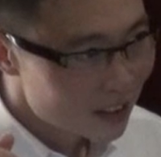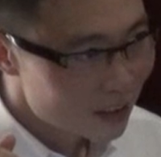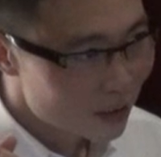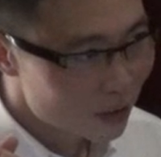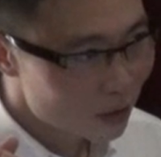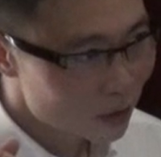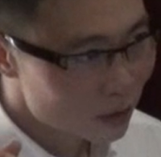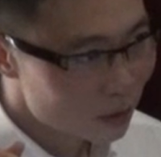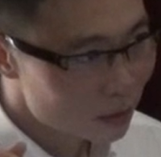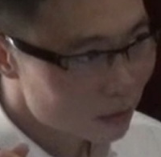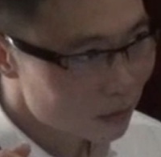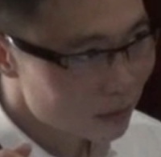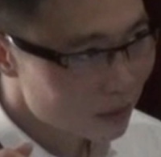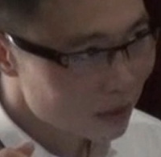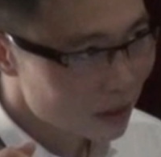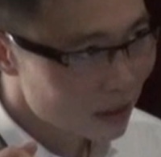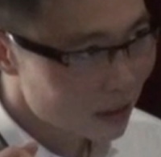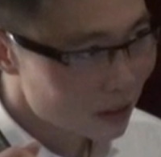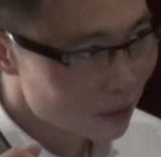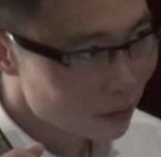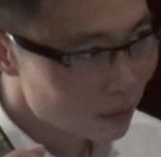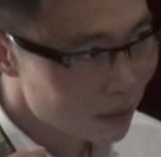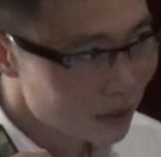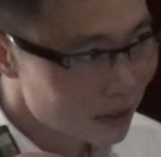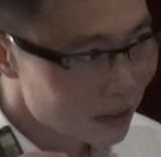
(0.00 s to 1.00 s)
So
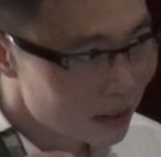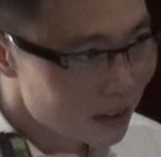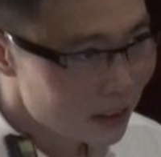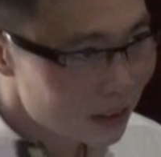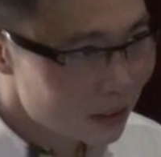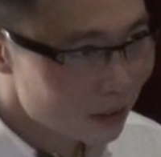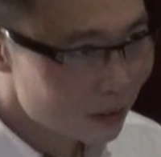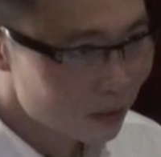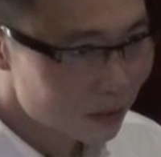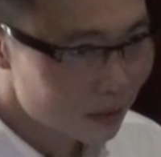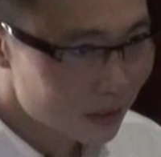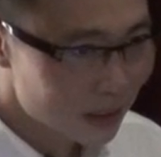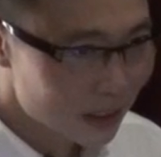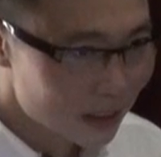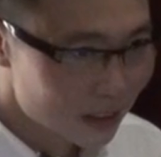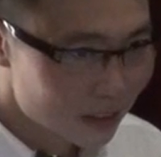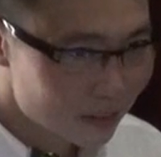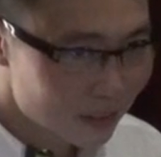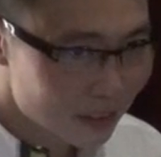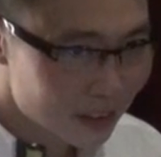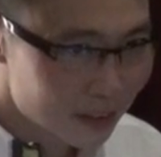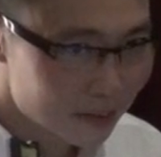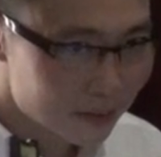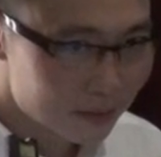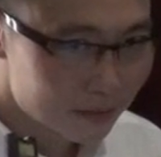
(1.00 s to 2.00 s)
we need to kind
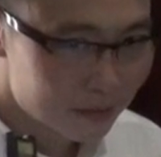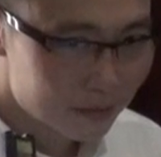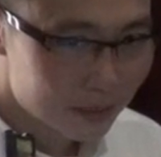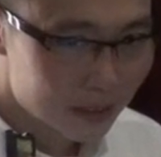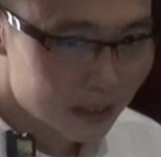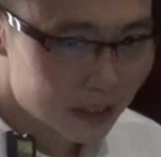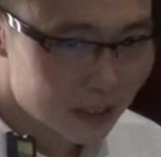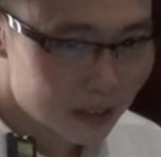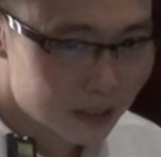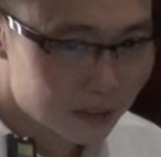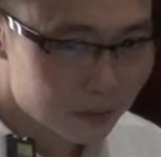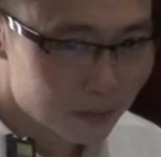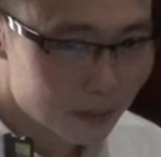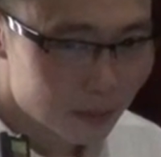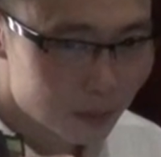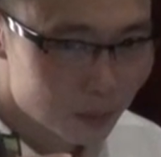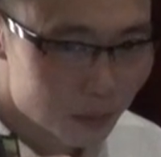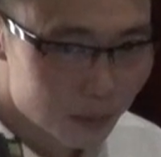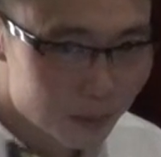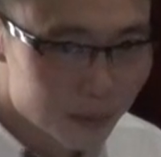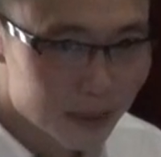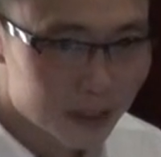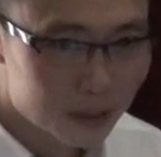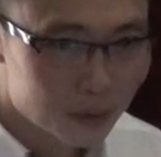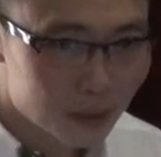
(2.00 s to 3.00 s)
of like, when
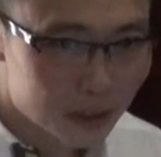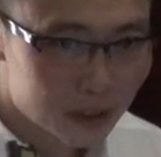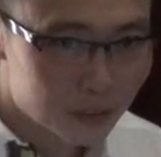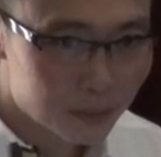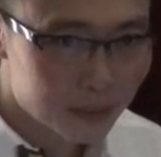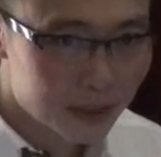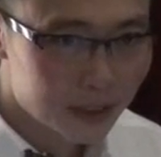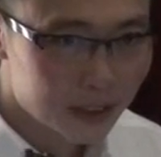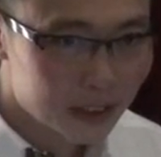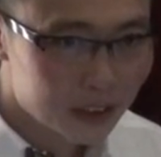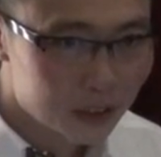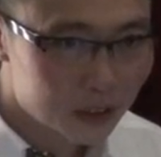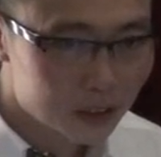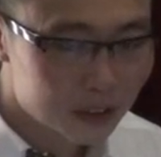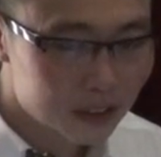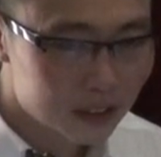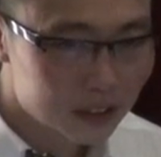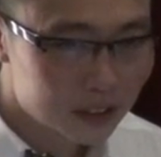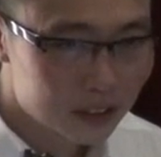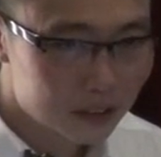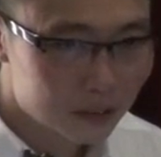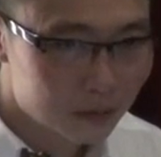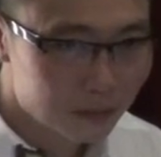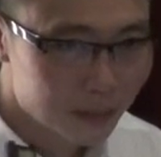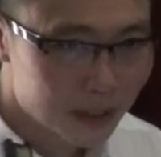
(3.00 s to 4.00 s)
we make
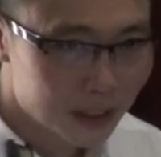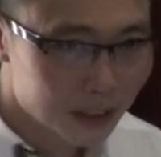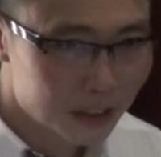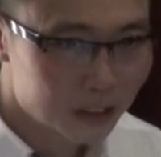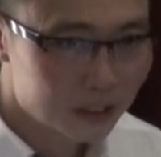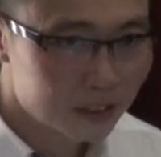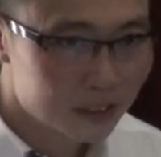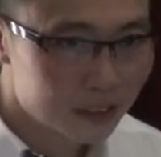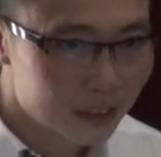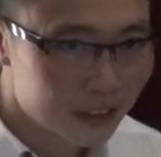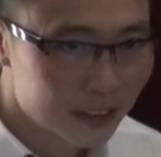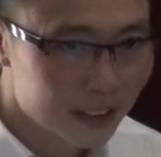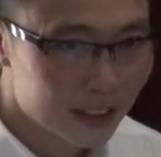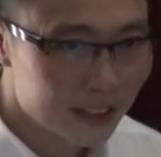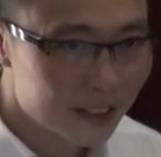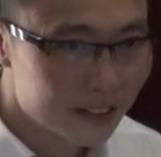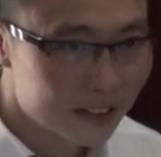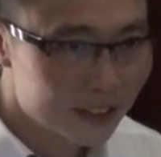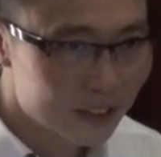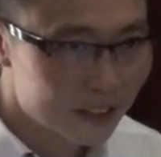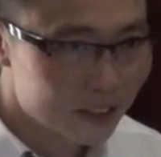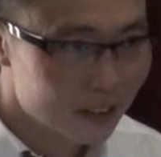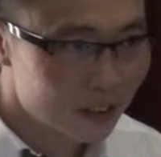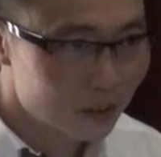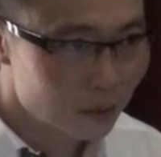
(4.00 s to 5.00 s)
recommendations, to measure it
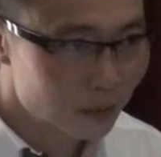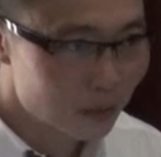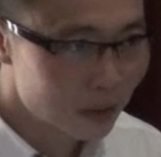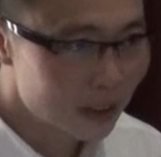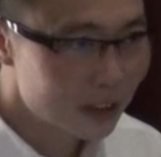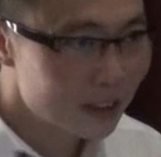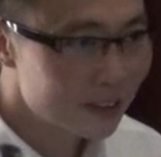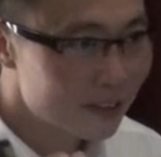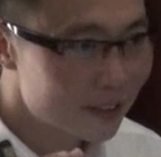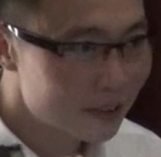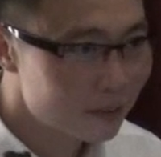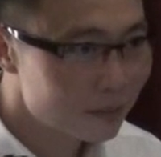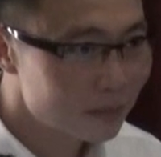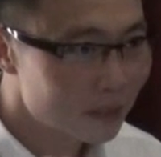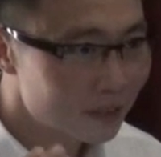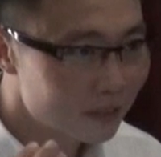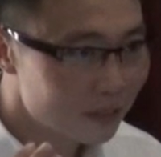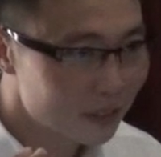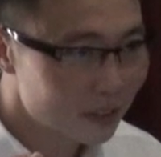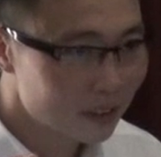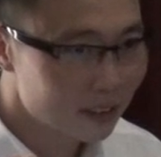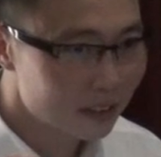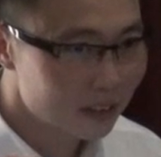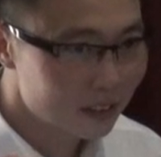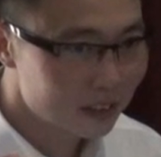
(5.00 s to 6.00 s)
against the realism
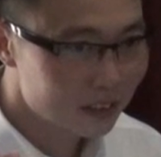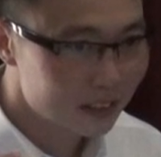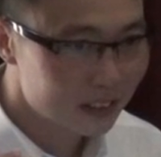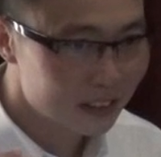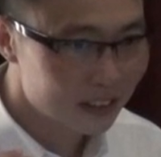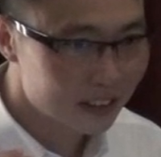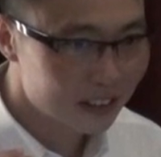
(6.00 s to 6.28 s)
of the